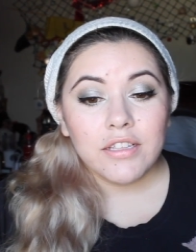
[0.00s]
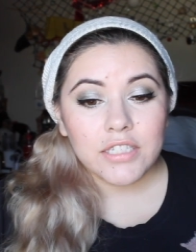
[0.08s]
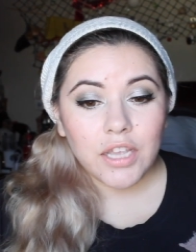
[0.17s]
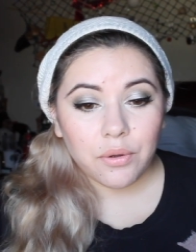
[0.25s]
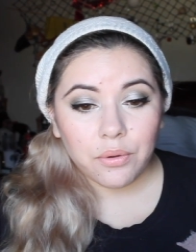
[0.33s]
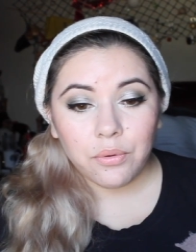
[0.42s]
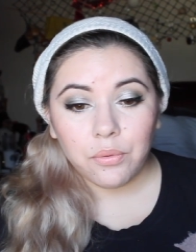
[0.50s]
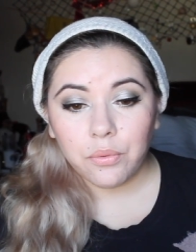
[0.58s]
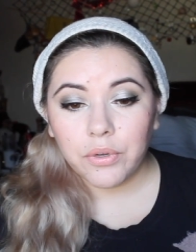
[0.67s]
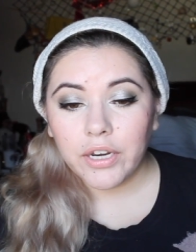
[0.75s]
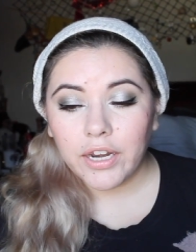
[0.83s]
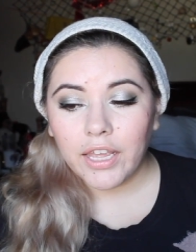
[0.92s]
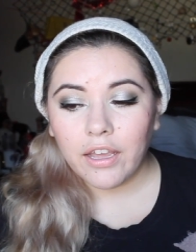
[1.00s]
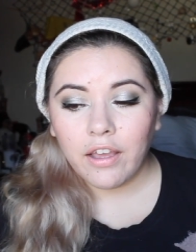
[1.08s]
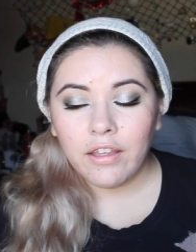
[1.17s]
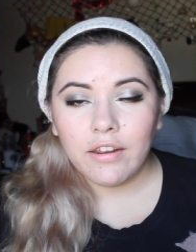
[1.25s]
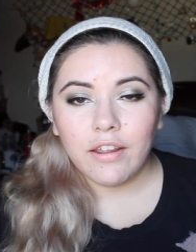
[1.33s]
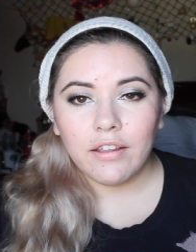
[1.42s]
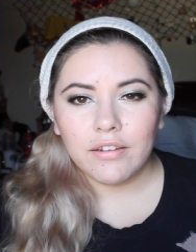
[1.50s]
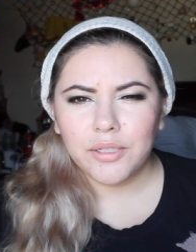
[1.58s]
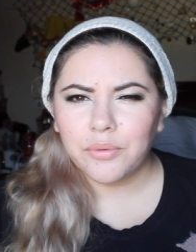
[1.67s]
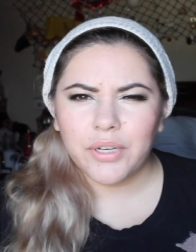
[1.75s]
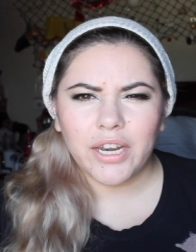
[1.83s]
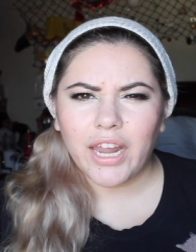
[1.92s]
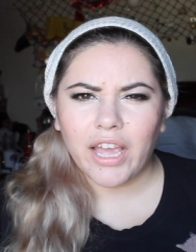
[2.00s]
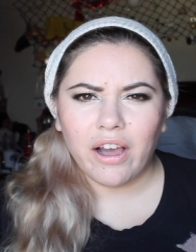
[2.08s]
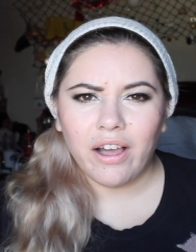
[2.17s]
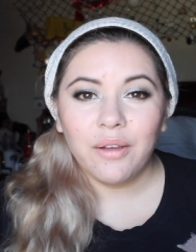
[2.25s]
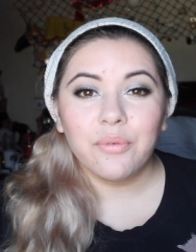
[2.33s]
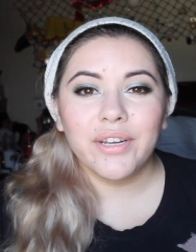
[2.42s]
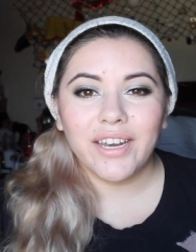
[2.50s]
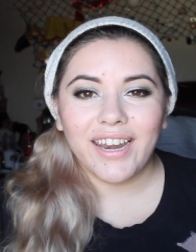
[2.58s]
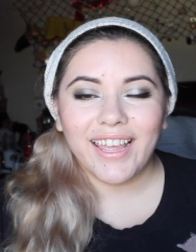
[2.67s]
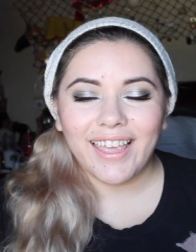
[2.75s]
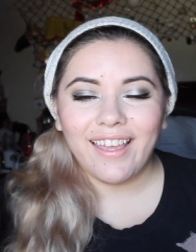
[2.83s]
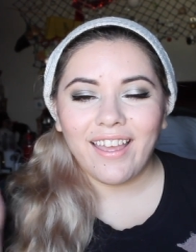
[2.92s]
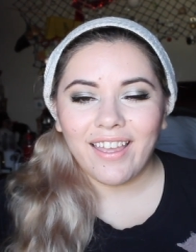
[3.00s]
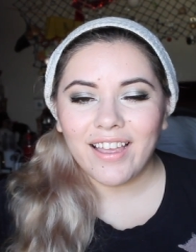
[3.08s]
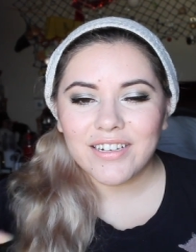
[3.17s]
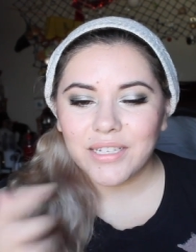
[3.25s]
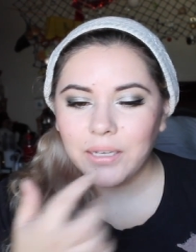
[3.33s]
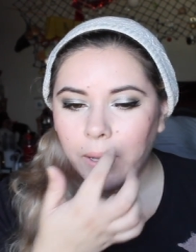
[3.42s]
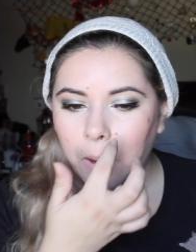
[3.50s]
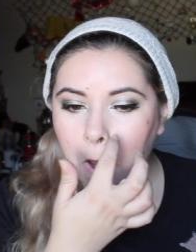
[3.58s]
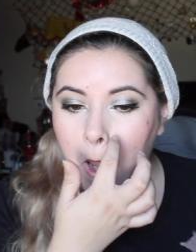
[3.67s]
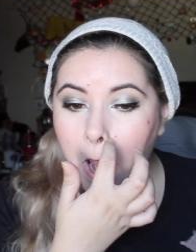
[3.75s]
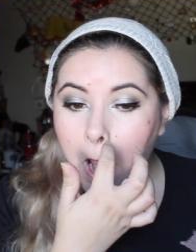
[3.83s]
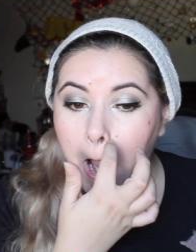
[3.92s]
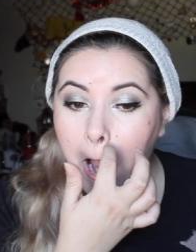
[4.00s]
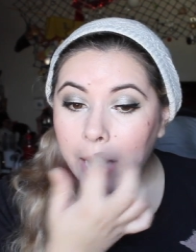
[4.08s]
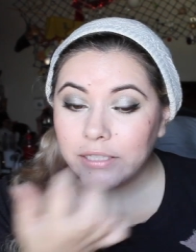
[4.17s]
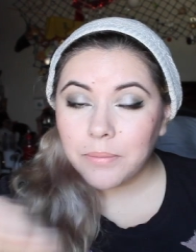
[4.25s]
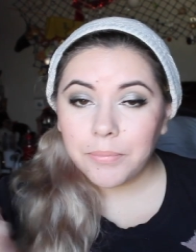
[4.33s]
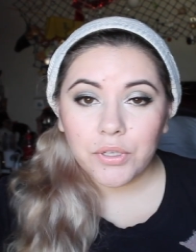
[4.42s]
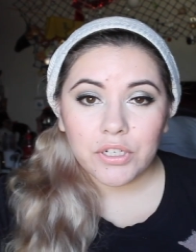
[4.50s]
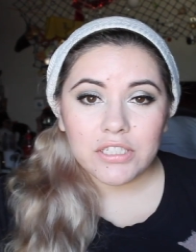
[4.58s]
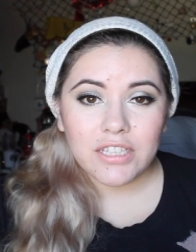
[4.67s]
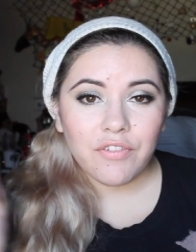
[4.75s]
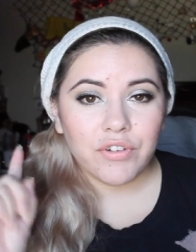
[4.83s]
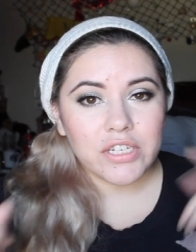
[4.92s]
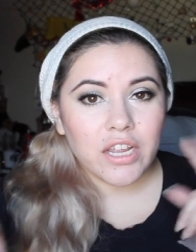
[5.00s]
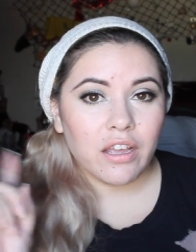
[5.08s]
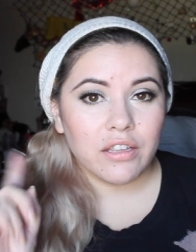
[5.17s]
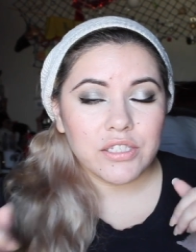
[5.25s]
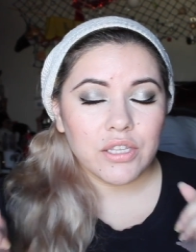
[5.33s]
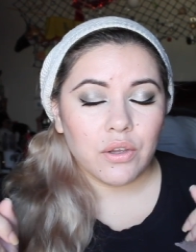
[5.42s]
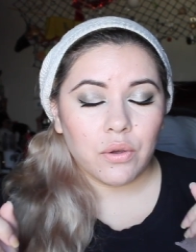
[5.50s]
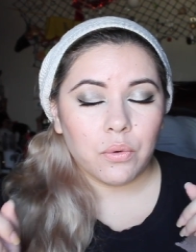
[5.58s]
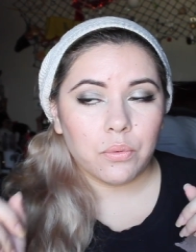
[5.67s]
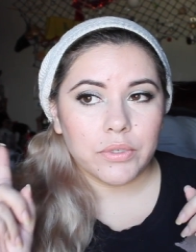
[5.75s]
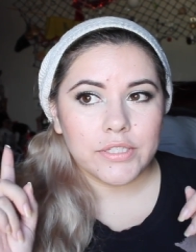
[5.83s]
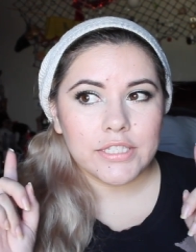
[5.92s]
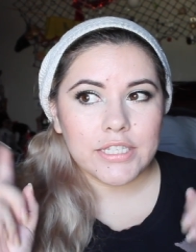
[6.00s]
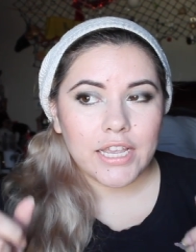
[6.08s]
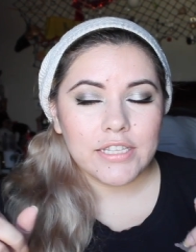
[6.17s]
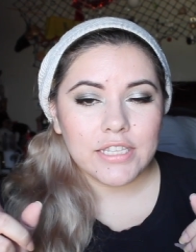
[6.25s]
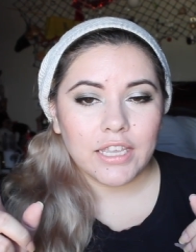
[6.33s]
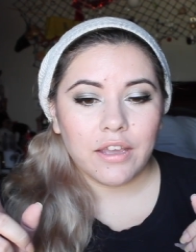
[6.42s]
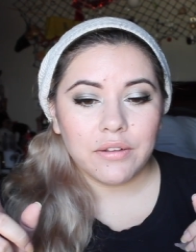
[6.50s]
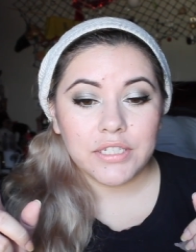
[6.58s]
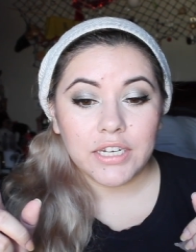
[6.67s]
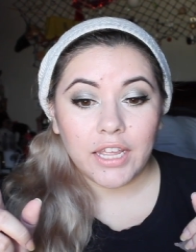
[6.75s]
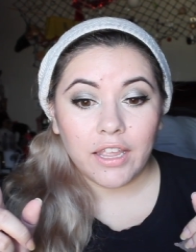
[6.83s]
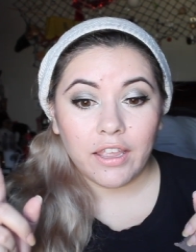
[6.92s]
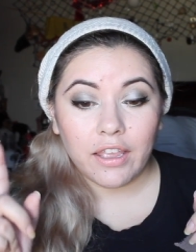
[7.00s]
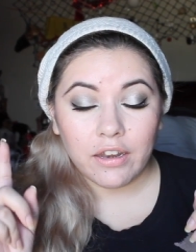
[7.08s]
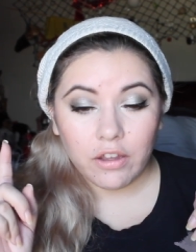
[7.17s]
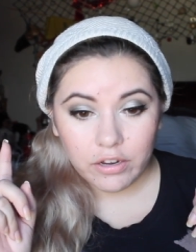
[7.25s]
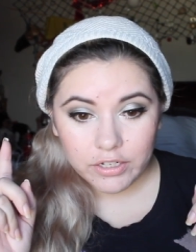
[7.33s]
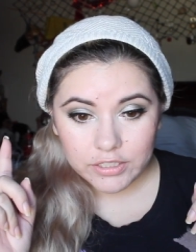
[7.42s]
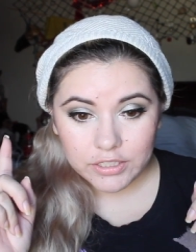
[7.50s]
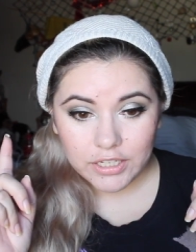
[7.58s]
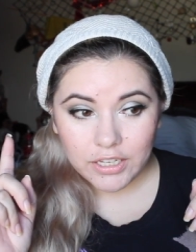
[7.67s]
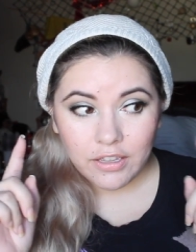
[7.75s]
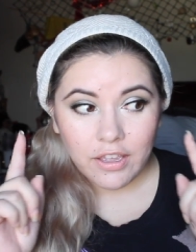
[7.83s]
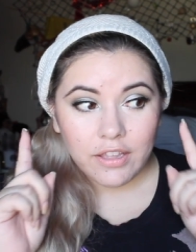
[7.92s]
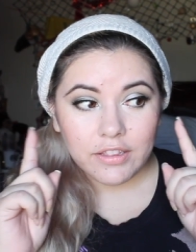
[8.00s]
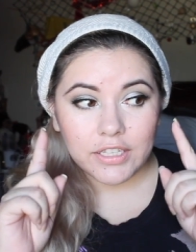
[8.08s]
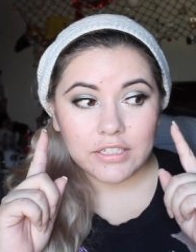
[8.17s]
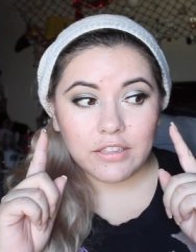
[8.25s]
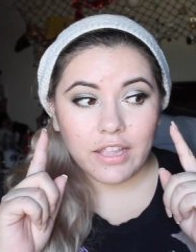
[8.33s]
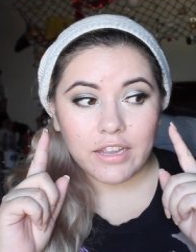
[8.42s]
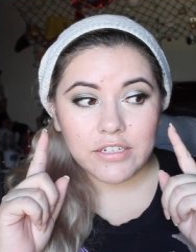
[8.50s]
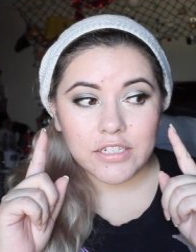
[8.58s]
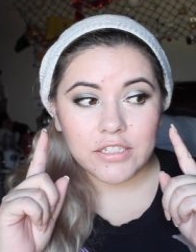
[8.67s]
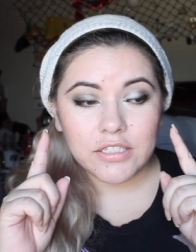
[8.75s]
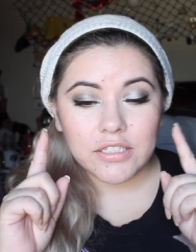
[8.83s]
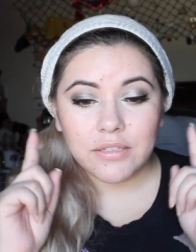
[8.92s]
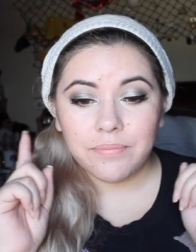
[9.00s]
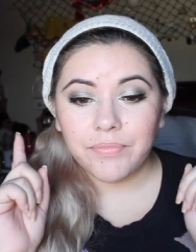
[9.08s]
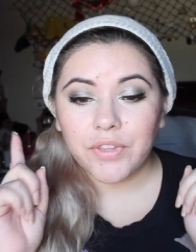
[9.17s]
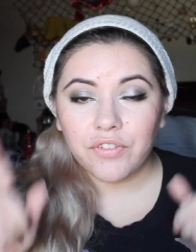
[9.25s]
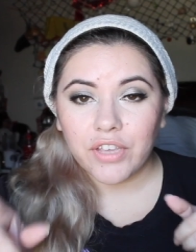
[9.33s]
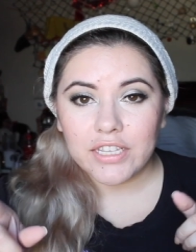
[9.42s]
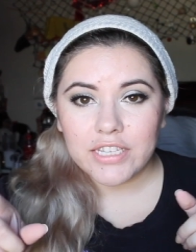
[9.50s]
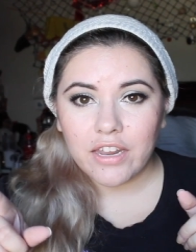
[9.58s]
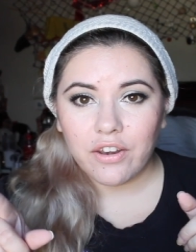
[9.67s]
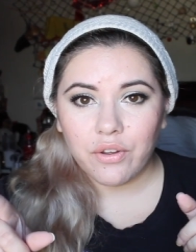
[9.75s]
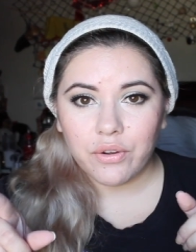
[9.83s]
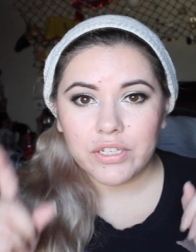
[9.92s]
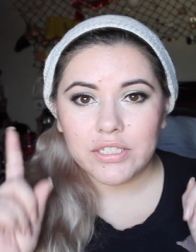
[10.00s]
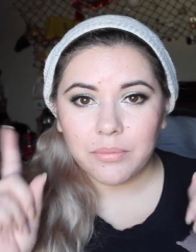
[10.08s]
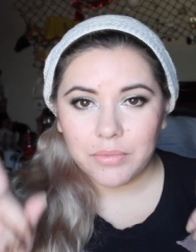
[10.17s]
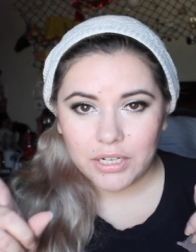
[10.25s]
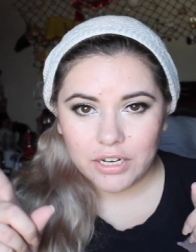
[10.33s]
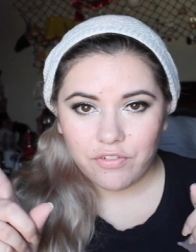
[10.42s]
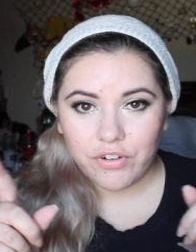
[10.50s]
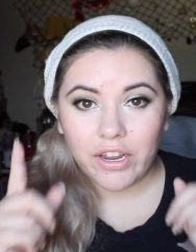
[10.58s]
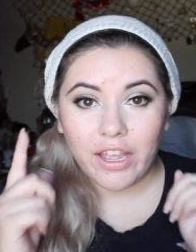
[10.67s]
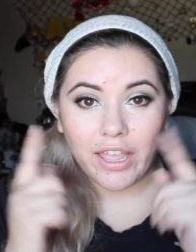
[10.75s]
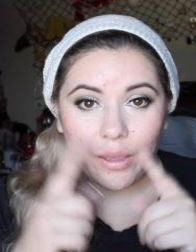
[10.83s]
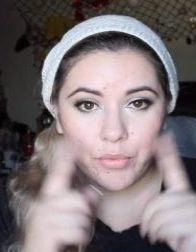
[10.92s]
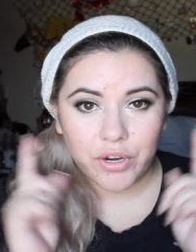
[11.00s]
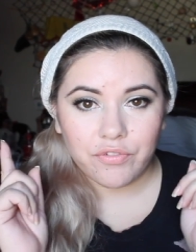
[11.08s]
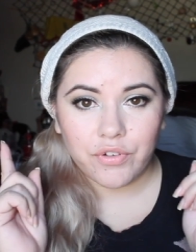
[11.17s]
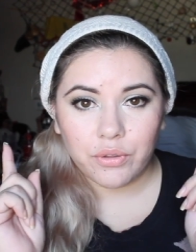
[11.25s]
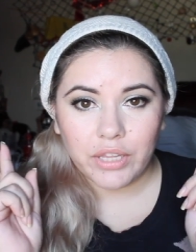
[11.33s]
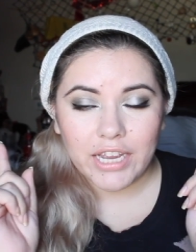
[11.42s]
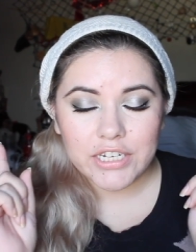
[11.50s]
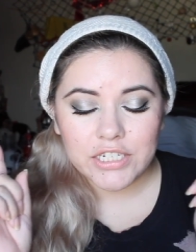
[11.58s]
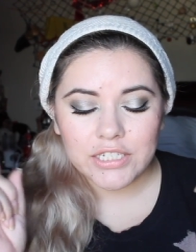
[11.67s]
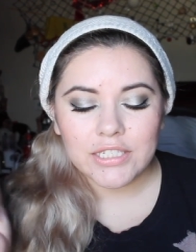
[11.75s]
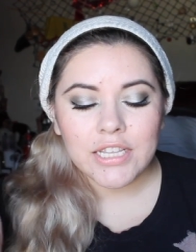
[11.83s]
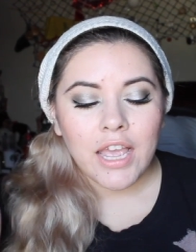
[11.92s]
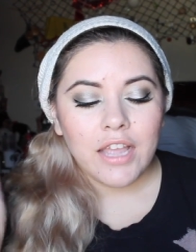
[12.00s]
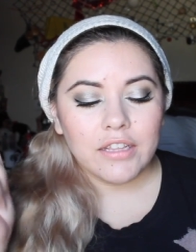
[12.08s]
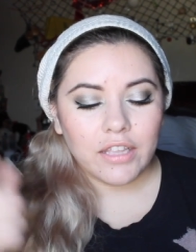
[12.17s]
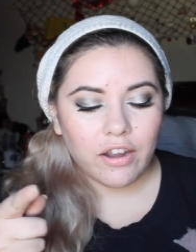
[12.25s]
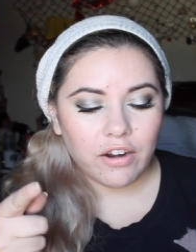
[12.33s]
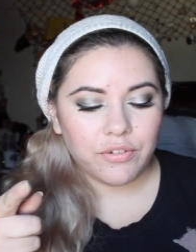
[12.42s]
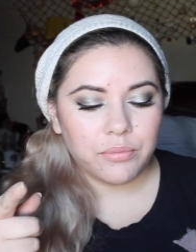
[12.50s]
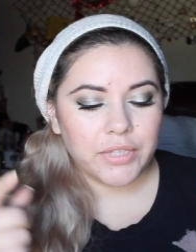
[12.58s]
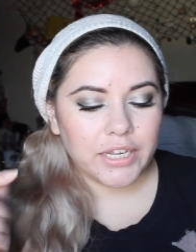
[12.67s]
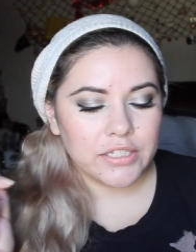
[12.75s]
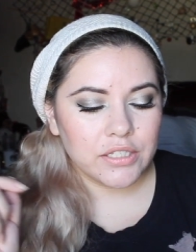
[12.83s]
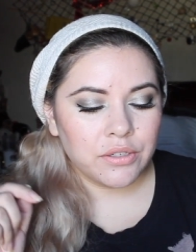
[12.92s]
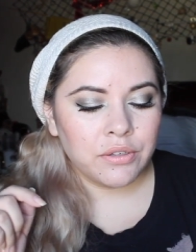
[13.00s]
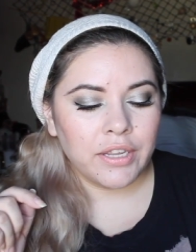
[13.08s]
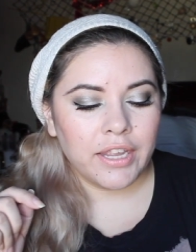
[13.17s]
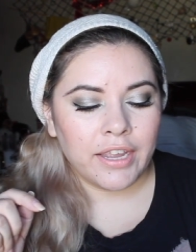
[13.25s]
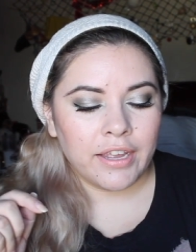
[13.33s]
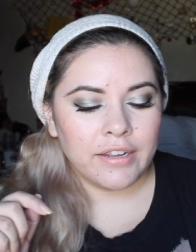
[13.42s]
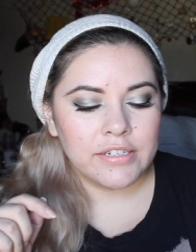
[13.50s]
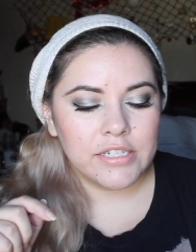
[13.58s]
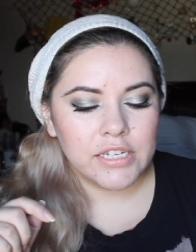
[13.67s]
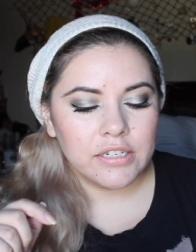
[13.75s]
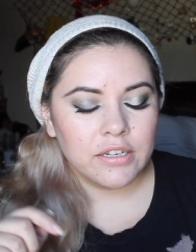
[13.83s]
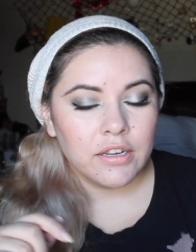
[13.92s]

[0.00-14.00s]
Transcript: So what did I get? I actually got some beauty stuff, which I also was testing out today. And honestly, these lashes, if you guys hadn't noticed something different, I am wearing faux lashes. They are from Daiso, and